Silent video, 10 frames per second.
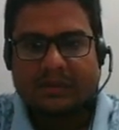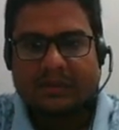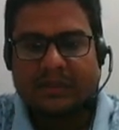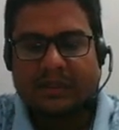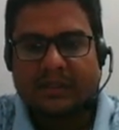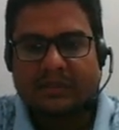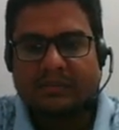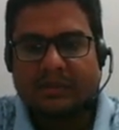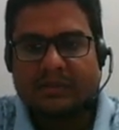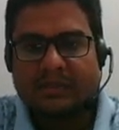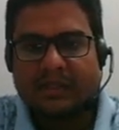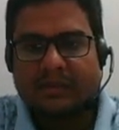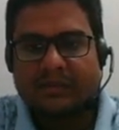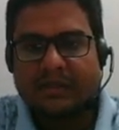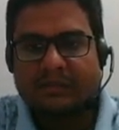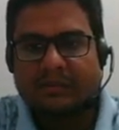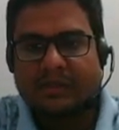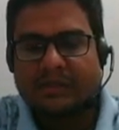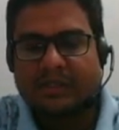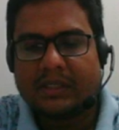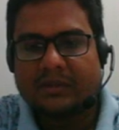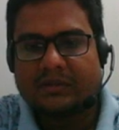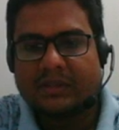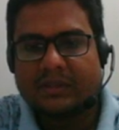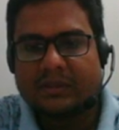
tan x plus tan y plus tan z